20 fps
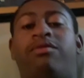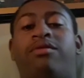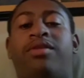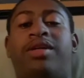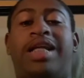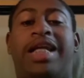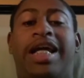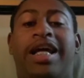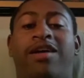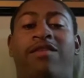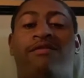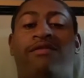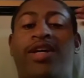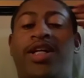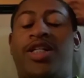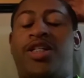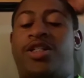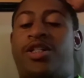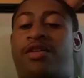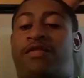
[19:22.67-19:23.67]

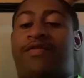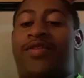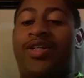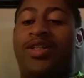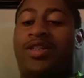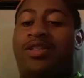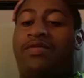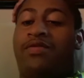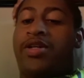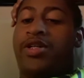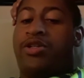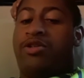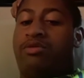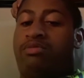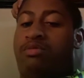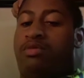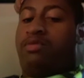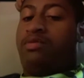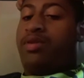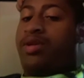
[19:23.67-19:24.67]
the first Avengers
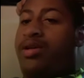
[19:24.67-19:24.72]
movie.